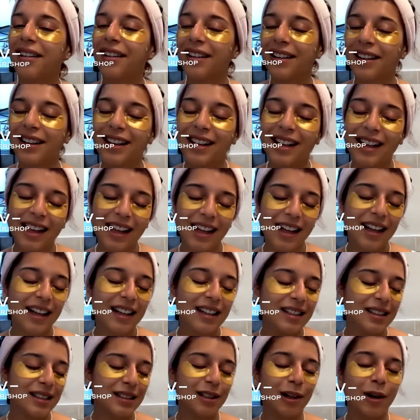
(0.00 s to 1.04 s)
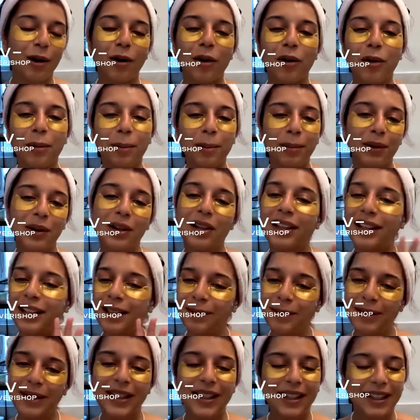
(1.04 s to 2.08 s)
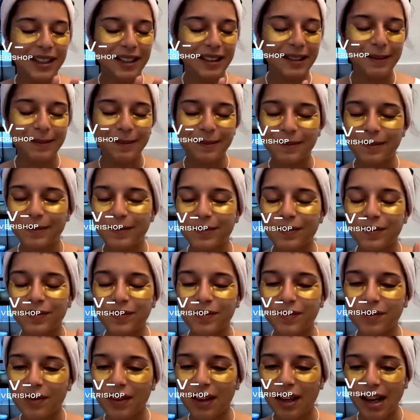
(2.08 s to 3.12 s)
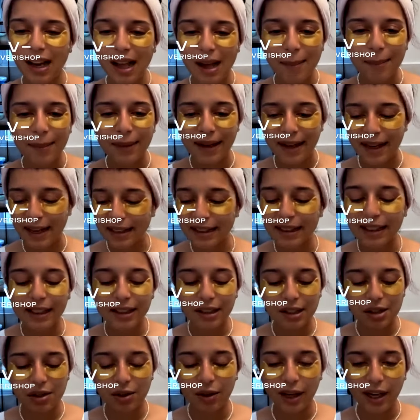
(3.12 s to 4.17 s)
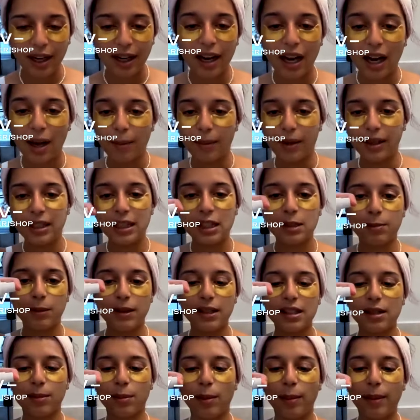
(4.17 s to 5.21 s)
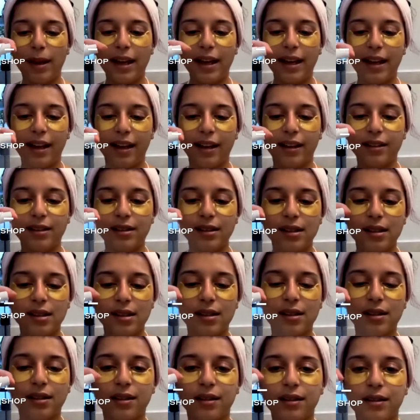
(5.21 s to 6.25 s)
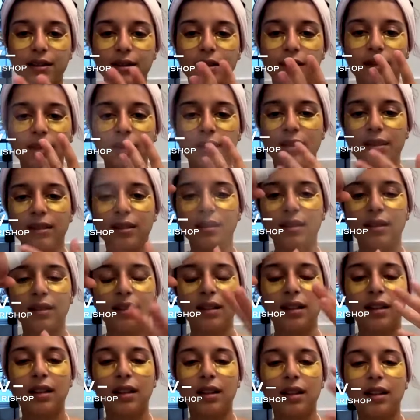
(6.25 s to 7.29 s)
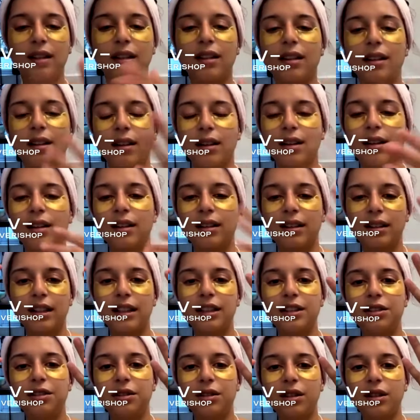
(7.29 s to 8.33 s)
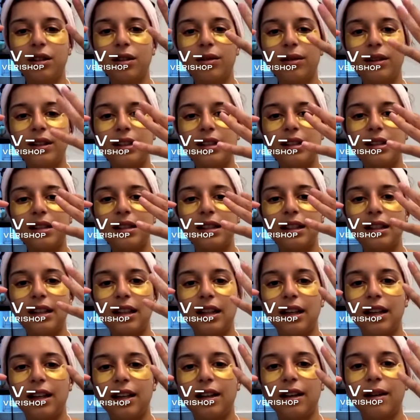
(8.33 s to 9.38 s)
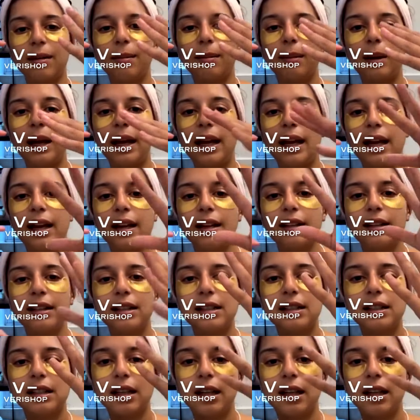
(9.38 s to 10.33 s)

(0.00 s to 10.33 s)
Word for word: So don't bully me. But I think it's great. I'm going to spray some on my hands. Uh, and you can already see like my hand is